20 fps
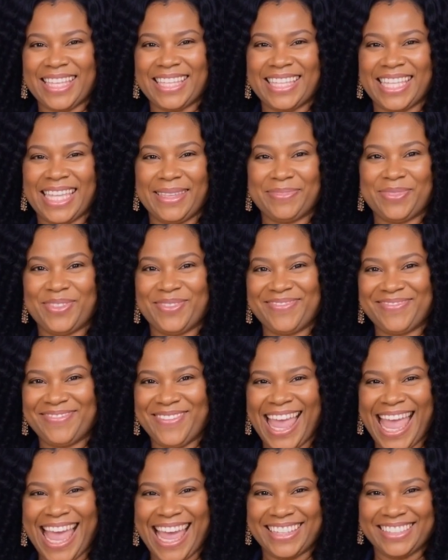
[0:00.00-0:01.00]
can move
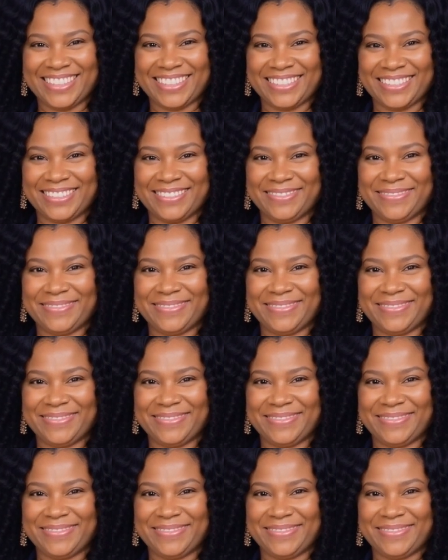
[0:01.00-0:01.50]
fast,